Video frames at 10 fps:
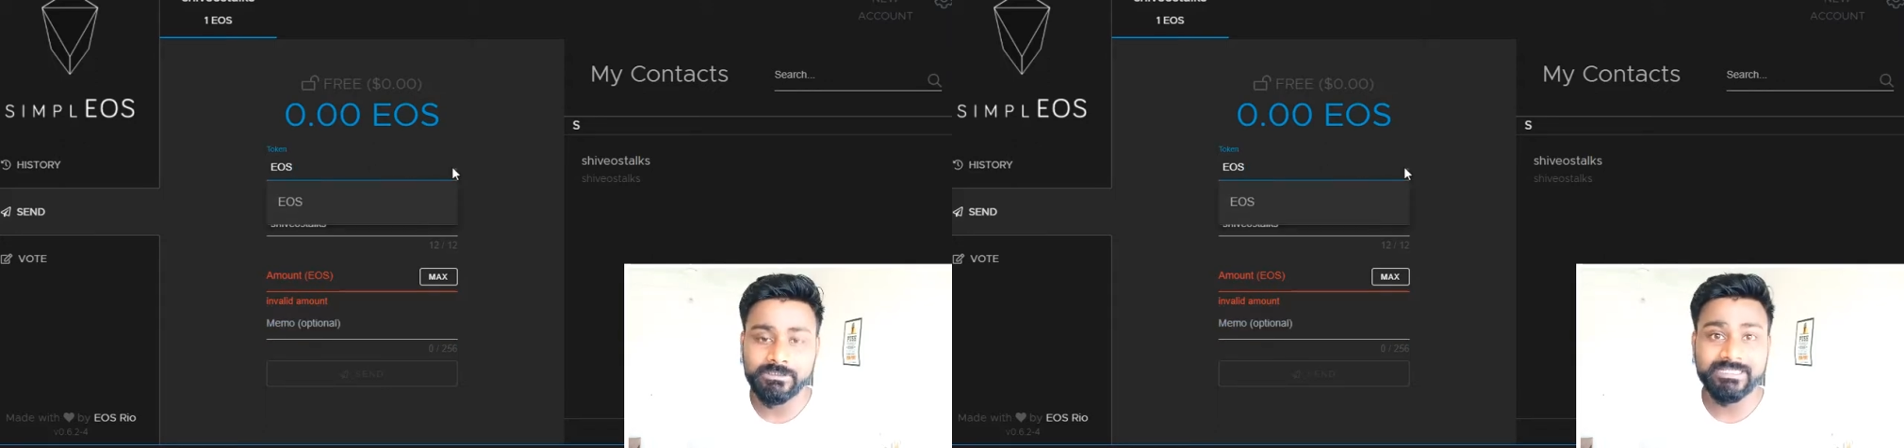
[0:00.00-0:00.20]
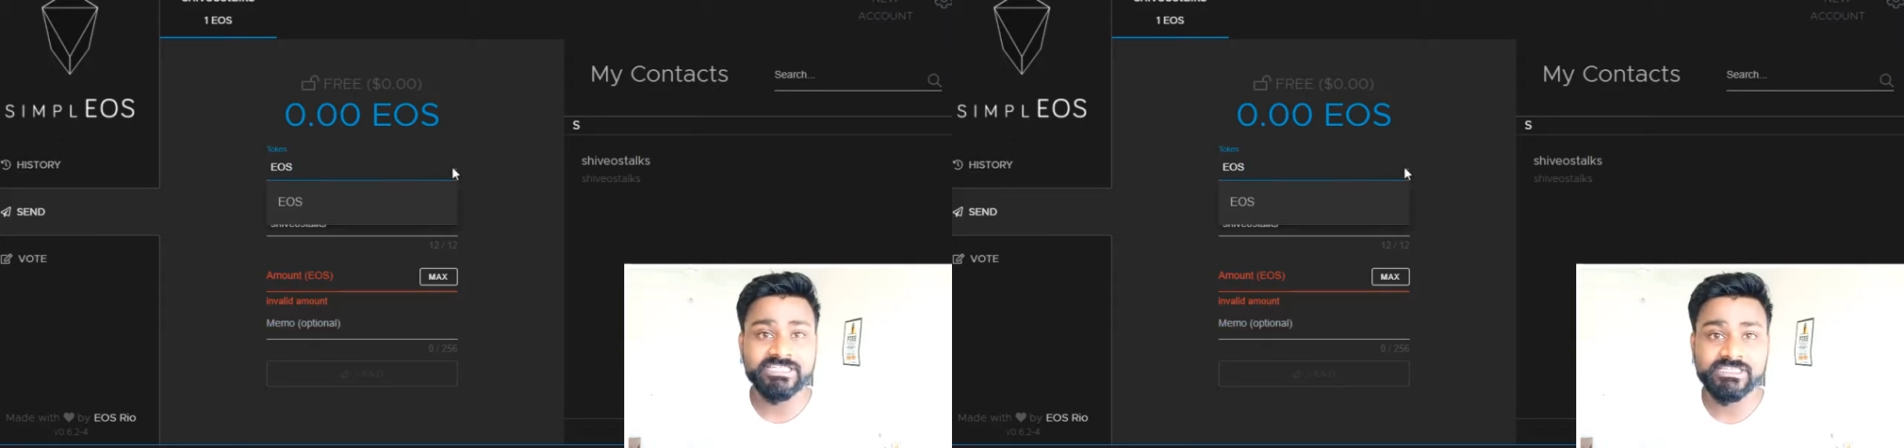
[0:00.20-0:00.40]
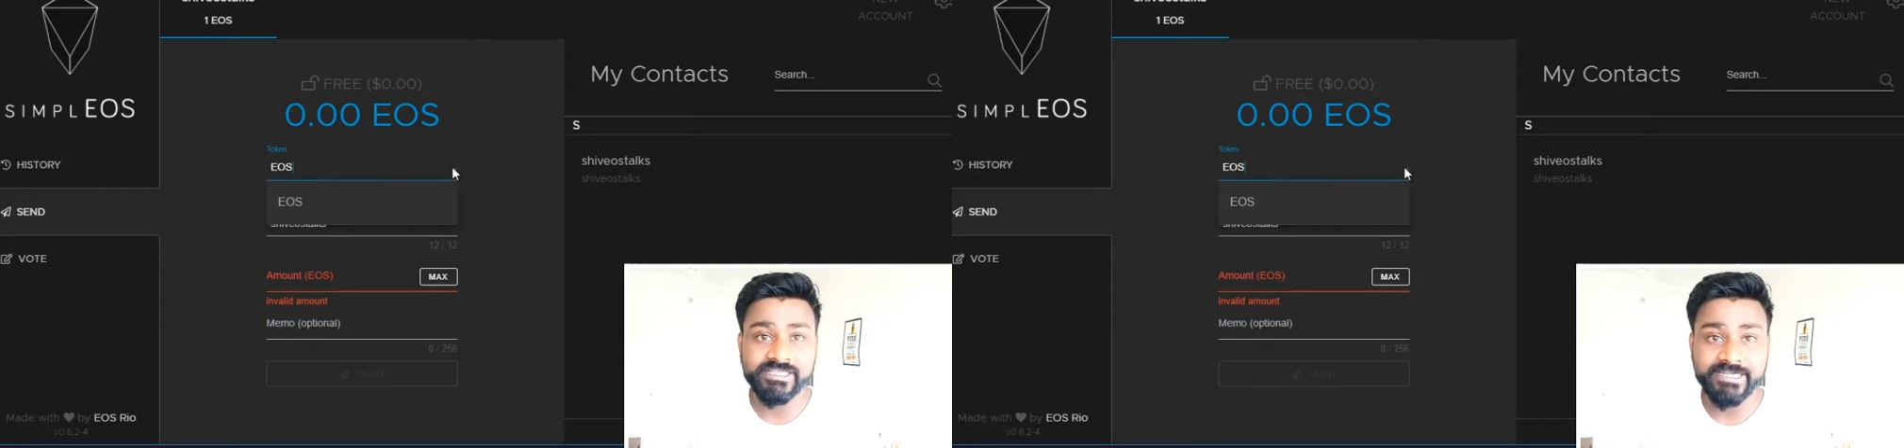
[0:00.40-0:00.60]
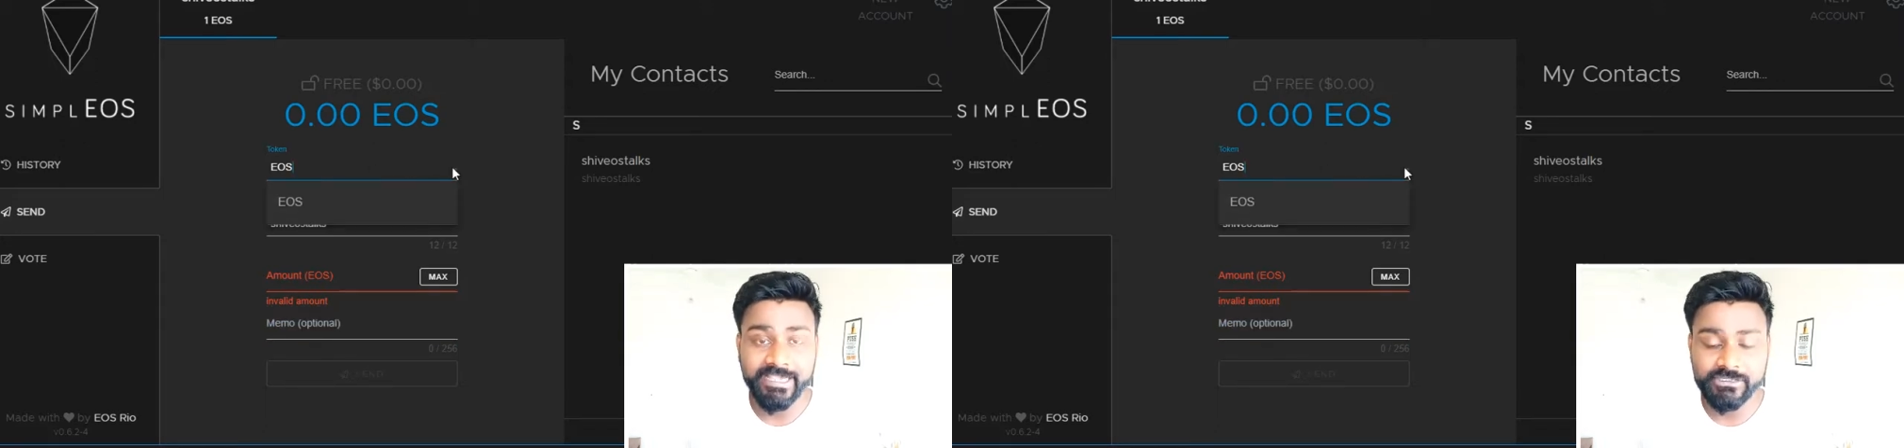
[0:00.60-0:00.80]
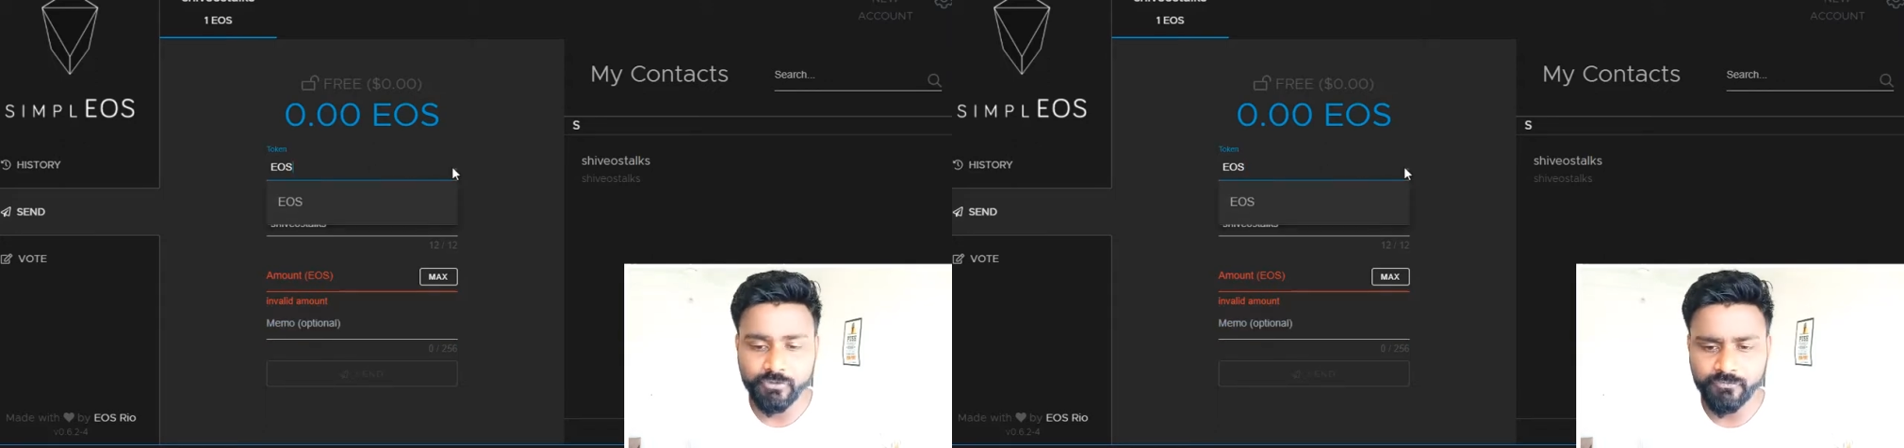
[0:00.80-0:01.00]
This is in
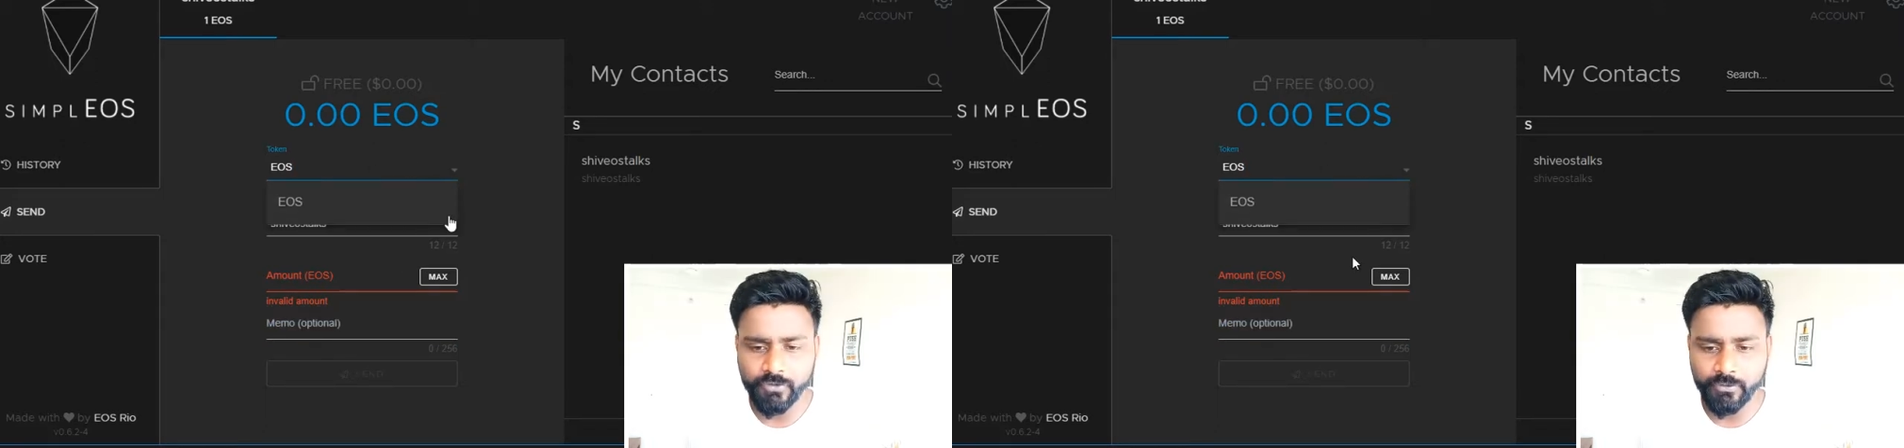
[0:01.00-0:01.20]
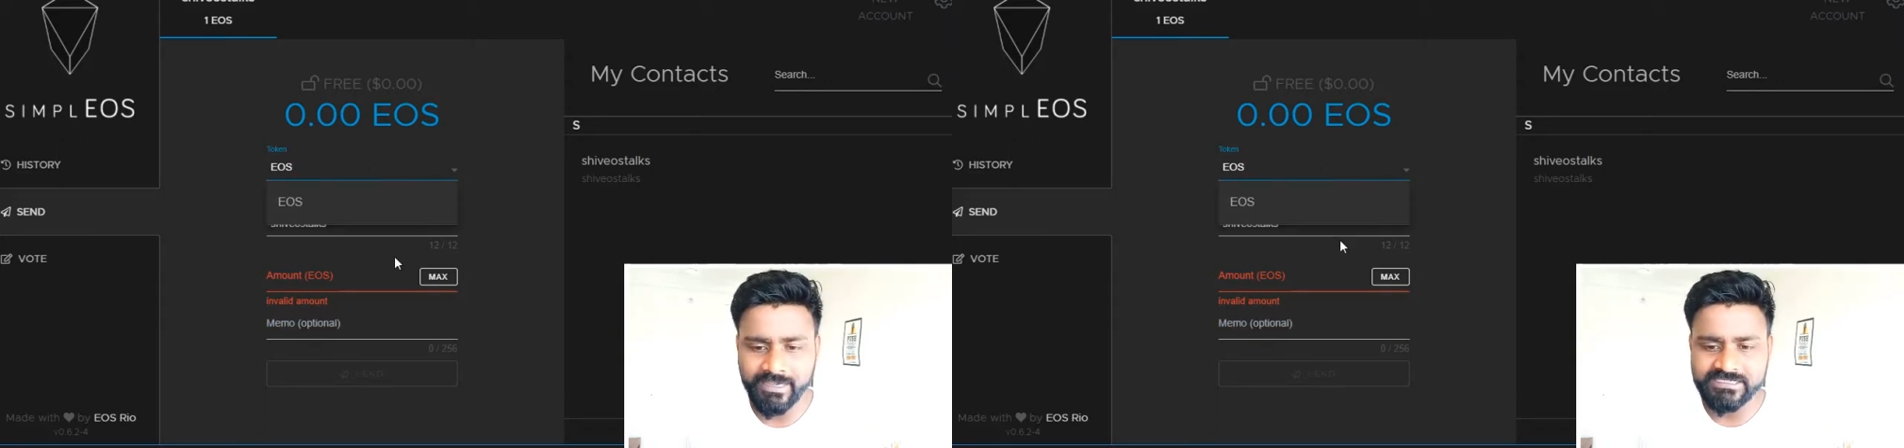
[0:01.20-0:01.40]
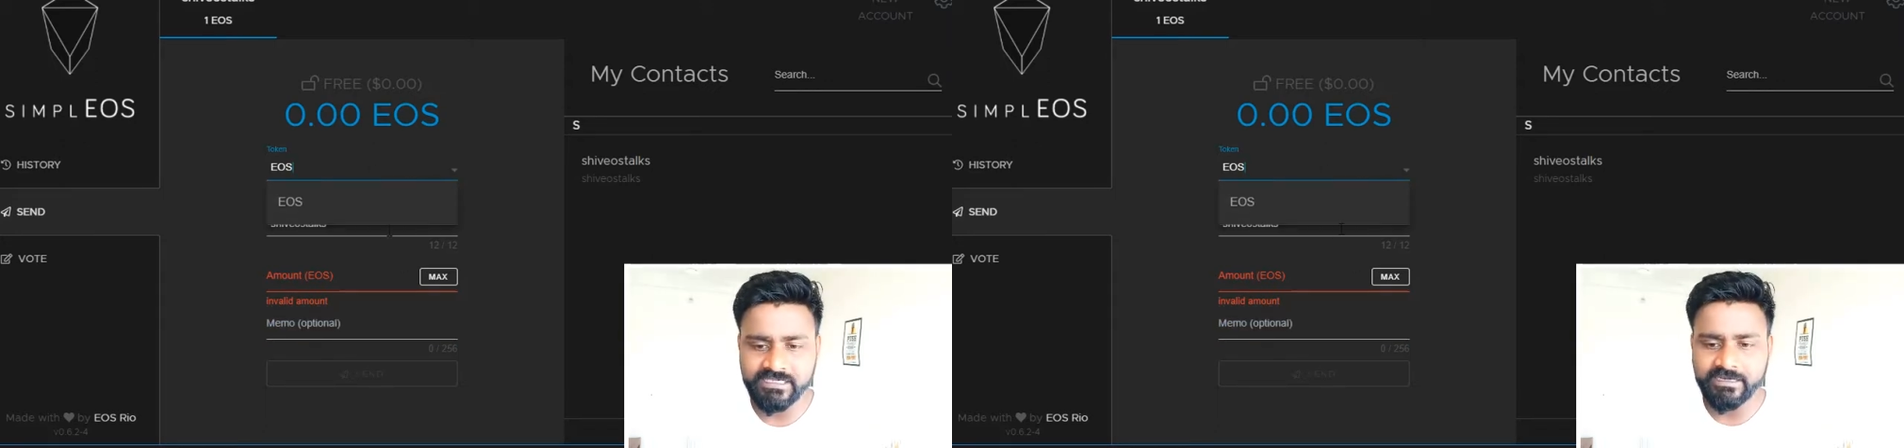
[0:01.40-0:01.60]
case of EOS.